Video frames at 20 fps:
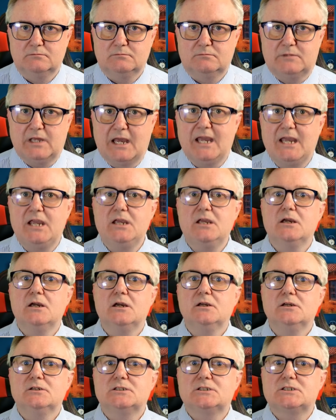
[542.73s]
They
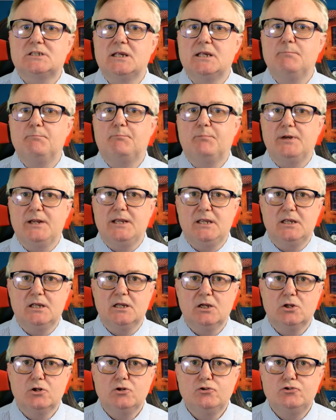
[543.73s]
simply
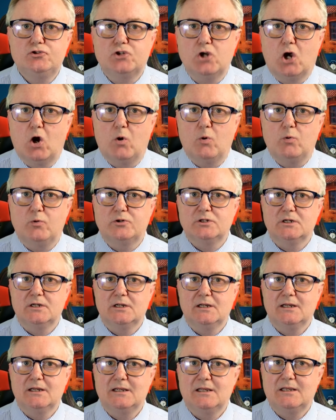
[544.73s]
don't
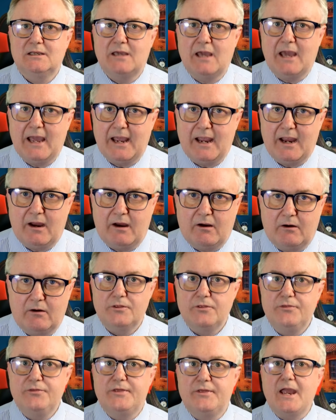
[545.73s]
care.
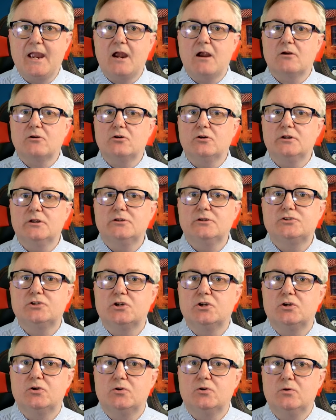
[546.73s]
They're gonna
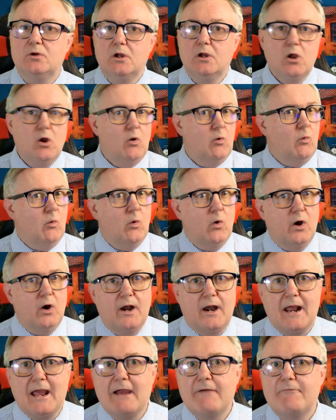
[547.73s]
do
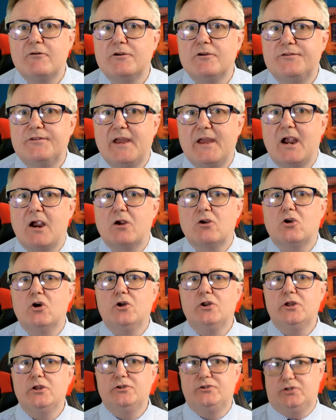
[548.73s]
whatever they're
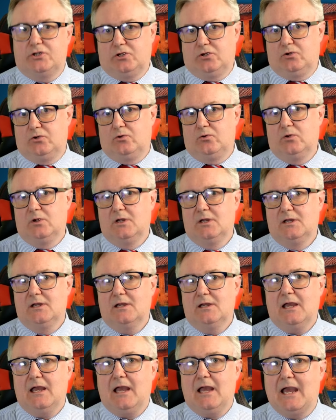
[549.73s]
gonna do,
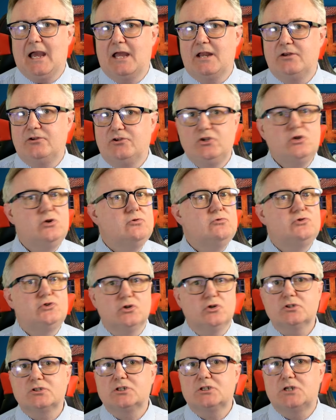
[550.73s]
and you
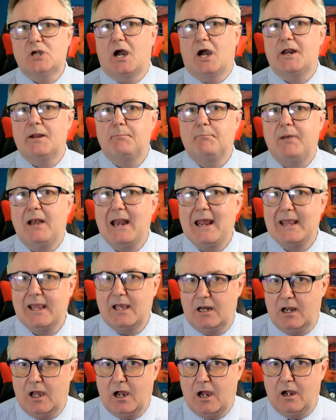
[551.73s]
just gotta play
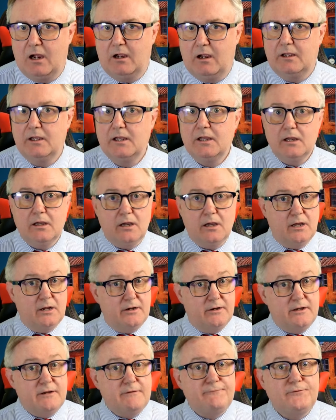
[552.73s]
along.
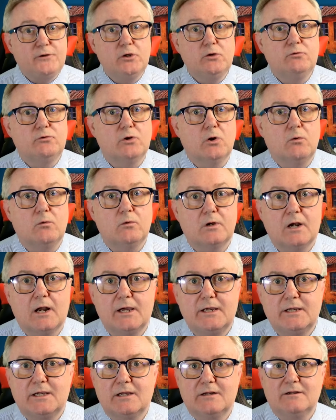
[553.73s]
And if you don't
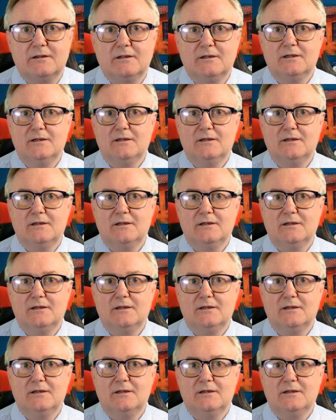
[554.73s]
like it,